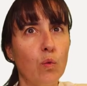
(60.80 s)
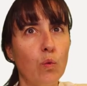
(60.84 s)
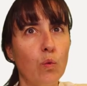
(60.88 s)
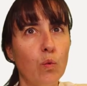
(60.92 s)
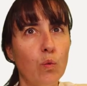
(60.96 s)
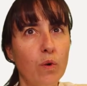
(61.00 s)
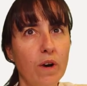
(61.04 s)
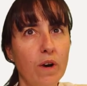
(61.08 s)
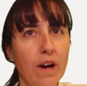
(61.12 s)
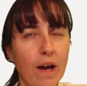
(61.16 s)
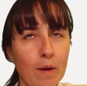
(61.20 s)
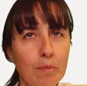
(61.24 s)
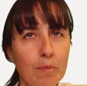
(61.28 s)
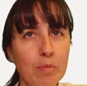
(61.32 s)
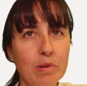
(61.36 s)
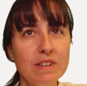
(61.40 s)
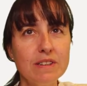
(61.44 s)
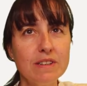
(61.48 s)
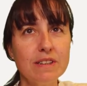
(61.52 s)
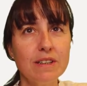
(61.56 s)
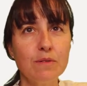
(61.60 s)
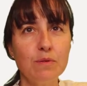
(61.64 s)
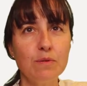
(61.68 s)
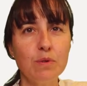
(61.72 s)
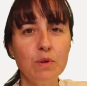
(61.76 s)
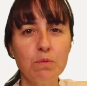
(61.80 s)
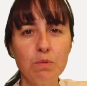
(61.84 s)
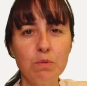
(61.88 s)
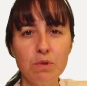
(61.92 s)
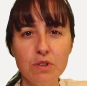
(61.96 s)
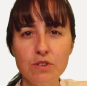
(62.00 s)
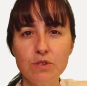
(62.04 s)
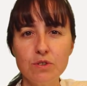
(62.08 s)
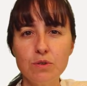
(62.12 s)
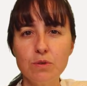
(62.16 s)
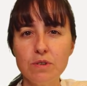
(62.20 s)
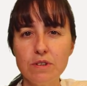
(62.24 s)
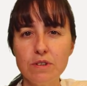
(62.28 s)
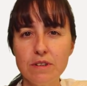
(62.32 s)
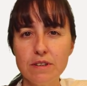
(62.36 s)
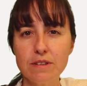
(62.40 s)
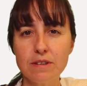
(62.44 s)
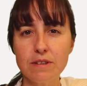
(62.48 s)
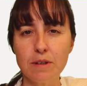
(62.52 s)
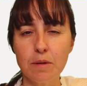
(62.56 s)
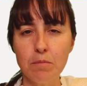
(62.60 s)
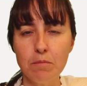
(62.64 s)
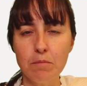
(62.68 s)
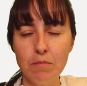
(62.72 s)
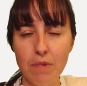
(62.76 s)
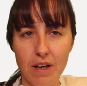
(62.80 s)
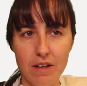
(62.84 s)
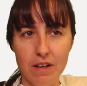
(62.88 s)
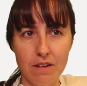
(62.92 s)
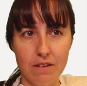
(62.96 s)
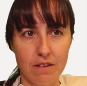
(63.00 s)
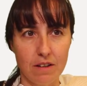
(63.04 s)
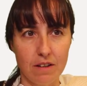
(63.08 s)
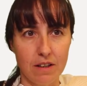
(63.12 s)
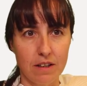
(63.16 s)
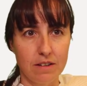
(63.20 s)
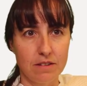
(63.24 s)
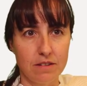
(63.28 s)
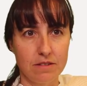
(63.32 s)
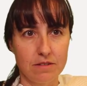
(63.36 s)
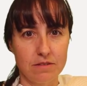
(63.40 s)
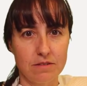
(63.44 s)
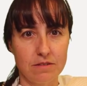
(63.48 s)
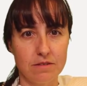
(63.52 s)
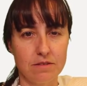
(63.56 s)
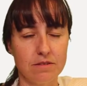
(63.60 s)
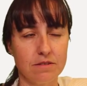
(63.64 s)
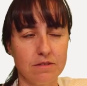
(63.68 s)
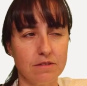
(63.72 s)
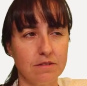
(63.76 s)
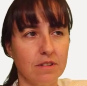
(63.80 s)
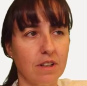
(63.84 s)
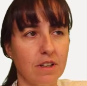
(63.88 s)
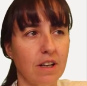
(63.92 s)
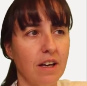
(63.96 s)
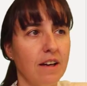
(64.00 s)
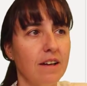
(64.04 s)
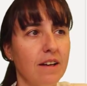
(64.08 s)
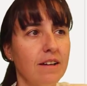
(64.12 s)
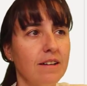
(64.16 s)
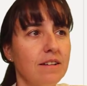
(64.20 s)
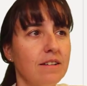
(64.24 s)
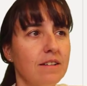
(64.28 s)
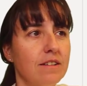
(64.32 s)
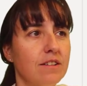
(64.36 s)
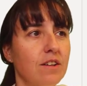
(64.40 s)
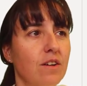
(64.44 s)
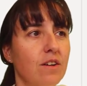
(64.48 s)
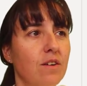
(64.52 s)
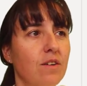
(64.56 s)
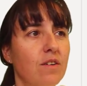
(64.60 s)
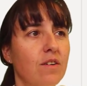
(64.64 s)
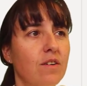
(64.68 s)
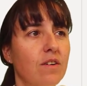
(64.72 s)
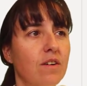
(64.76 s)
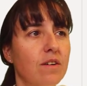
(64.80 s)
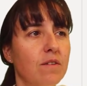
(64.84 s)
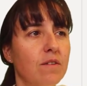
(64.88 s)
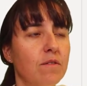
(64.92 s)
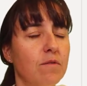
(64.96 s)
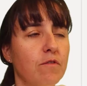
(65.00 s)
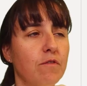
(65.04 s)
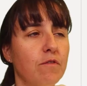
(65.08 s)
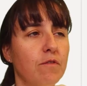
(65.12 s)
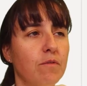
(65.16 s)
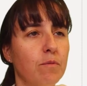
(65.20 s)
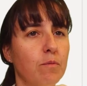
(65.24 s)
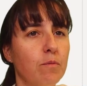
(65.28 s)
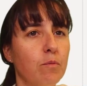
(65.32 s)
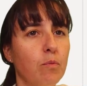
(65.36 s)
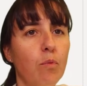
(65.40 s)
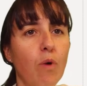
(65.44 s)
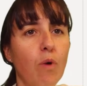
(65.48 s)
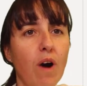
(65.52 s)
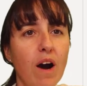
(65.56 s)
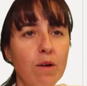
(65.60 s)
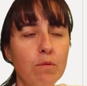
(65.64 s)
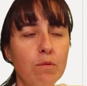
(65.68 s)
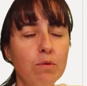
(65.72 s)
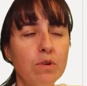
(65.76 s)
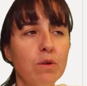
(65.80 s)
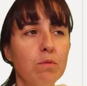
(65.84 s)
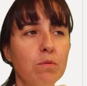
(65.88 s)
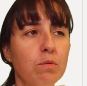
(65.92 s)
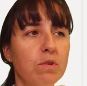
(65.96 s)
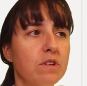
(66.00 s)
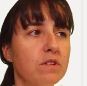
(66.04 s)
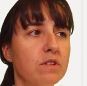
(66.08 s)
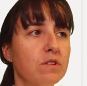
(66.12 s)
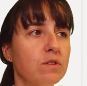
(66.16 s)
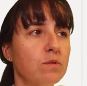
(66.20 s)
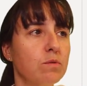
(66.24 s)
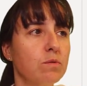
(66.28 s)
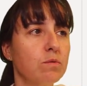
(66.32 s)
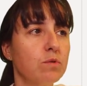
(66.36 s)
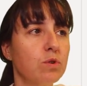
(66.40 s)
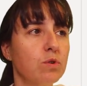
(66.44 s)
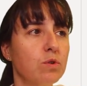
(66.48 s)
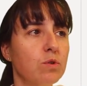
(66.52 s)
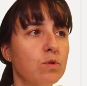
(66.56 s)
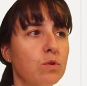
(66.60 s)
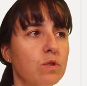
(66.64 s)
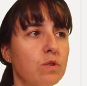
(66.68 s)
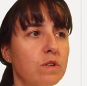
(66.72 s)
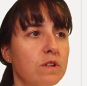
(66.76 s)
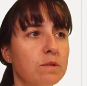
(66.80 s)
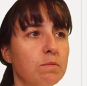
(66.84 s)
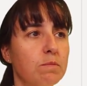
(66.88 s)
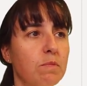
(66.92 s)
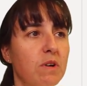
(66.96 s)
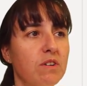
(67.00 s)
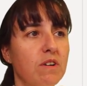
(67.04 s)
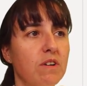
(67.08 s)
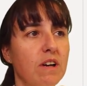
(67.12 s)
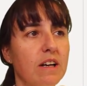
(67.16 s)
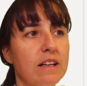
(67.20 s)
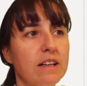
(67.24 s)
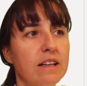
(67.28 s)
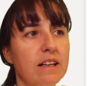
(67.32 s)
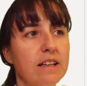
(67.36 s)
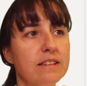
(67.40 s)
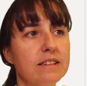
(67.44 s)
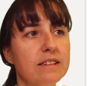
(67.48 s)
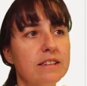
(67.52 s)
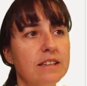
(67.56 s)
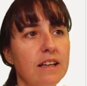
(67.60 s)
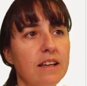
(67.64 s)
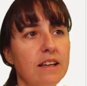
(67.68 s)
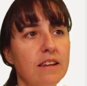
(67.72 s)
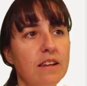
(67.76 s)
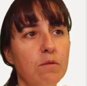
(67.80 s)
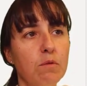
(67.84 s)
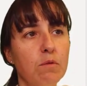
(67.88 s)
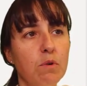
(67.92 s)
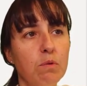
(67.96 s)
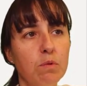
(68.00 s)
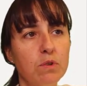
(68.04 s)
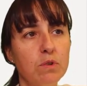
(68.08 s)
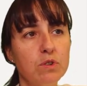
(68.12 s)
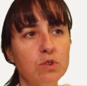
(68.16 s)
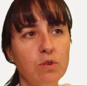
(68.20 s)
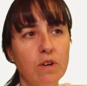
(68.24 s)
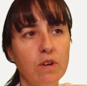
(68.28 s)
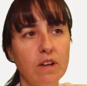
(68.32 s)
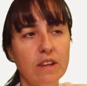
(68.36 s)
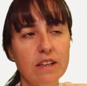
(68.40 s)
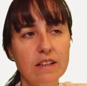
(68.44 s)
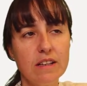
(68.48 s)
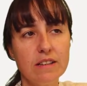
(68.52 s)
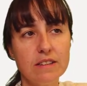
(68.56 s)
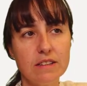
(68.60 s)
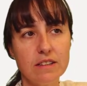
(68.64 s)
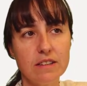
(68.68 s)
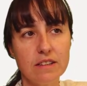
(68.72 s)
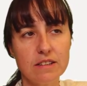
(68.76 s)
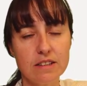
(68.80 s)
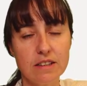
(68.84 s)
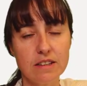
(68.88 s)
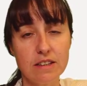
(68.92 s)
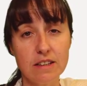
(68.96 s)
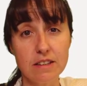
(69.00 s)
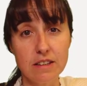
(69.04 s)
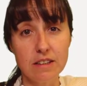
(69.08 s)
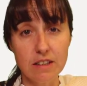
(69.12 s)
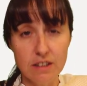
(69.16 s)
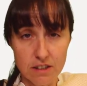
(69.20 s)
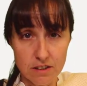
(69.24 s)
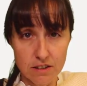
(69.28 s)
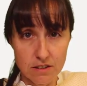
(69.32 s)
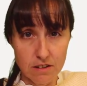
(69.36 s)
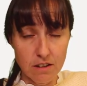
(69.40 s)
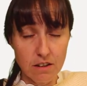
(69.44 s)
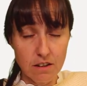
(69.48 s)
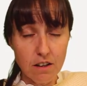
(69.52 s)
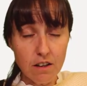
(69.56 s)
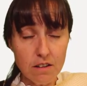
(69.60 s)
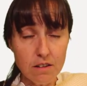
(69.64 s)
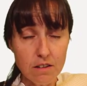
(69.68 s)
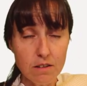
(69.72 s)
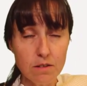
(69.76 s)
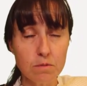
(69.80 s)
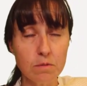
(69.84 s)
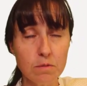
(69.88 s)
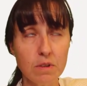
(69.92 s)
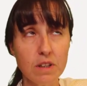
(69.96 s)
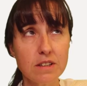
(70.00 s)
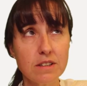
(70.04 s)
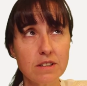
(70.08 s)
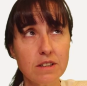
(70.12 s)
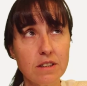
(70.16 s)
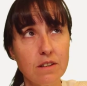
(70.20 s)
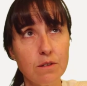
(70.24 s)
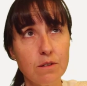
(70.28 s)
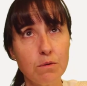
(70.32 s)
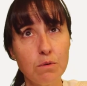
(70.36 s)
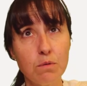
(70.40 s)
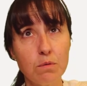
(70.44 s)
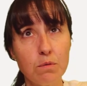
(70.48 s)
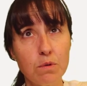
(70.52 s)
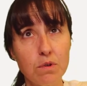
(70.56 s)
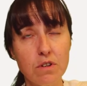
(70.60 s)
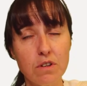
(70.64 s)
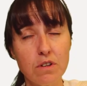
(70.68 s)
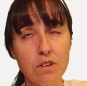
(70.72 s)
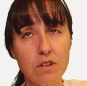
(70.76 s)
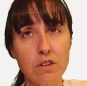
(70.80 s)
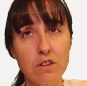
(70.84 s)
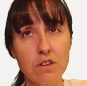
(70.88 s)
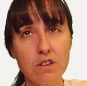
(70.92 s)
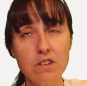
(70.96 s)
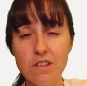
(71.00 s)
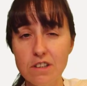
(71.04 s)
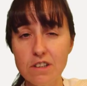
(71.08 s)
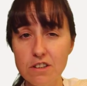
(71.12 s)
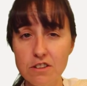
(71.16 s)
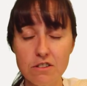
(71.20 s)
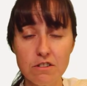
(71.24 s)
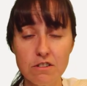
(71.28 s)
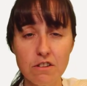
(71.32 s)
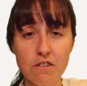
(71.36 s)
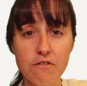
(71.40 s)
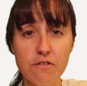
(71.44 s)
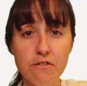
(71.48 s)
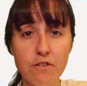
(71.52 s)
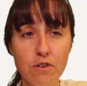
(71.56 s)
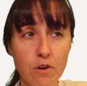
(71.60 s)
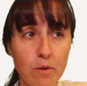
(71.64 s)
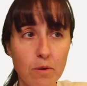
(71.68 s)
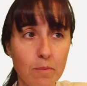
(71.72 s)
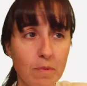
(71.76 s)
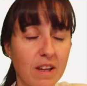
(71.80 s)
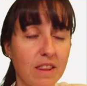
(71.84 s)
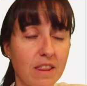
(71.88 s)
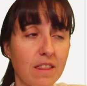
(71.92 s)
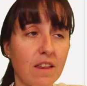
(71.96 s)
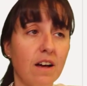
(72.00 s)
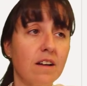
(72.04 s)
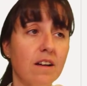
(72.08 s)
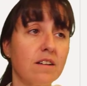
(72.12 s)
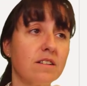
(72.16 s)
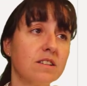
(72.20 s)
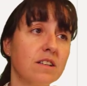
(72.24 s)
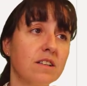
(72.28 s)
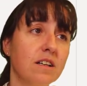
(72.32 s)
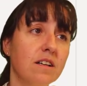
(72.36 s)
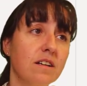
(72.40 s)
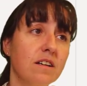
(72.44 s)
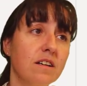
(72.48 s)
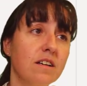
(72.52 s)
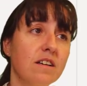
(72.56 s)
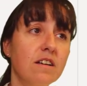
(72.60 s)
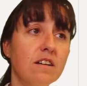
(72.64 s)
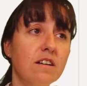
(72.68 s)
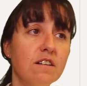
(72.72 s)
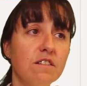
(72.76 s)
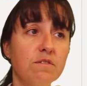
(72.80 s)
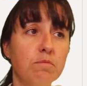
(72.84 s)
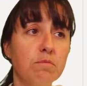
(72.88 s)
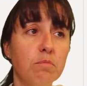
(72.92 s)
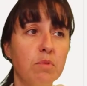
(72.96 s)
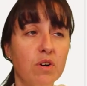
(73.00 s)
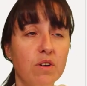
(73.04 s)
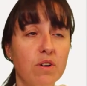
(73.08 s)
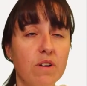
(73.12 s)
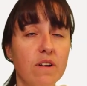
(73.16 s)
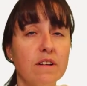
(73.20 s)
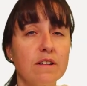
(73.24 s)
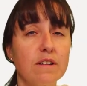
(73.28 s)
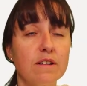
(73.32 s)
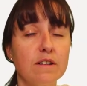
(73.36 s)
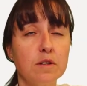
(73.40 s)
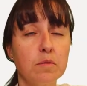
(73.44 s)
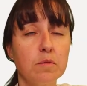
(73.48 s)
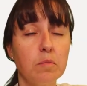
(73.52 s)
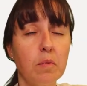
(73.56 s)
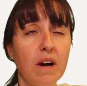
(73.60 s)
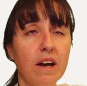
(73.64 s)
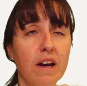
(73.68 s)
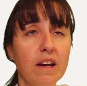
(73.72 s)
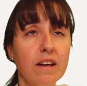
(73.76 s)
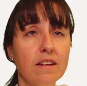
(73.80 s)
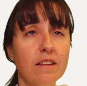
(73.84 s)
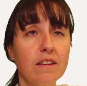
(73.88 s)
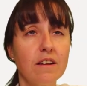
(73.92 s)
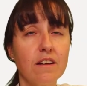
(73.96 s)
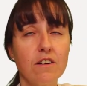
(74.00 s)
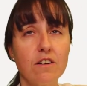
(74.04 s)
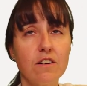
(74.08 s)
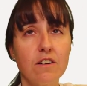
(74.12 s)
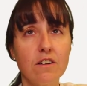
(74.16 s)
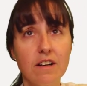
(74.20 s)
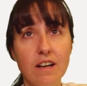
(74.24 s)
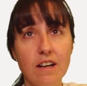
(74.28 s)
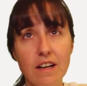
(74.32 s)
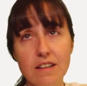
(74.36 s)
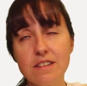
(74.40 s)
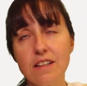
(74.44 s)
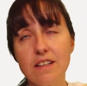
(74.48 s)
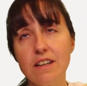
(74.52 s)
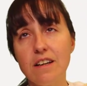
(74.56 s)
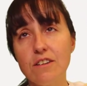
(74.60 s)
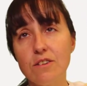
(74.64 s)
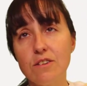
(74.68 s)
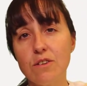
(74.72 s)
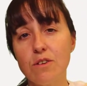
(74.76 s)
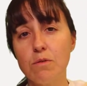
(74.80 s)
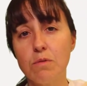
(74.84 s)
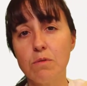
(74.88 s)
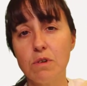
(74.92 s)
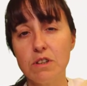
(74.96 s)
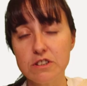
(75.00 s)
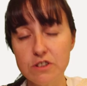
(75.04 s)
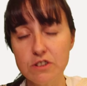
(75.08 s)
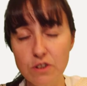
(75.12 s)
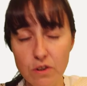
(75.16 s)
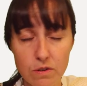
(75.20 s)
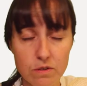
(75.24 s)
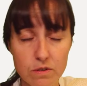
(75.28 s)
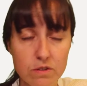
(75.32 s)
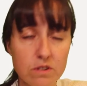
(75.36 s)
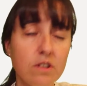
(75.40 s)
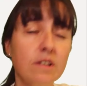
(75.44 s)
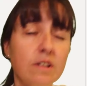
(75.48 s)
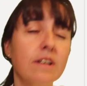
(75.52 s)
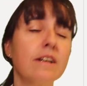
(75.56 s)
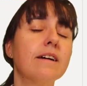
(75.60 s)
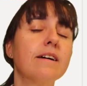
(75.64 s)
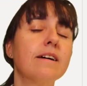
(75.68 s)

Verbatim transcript: what happens if we want to do this manually? Okay, so why would I want to do this manually? Let's say that we want to add this as an additional column. Let's say that we want to conditional format that. Say if product is spike, then concatenate, otherwise don't.